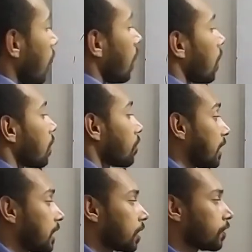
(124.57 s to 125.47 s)
or
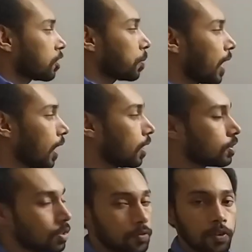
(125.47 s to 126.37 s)
region of
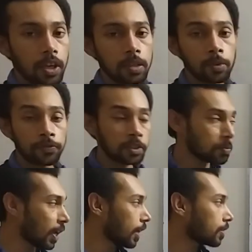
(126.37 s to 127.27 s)
space or volume of
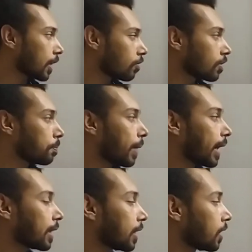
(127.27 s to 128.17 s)
space around the
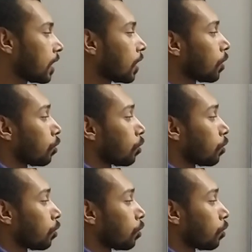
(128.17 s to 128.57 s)
magnet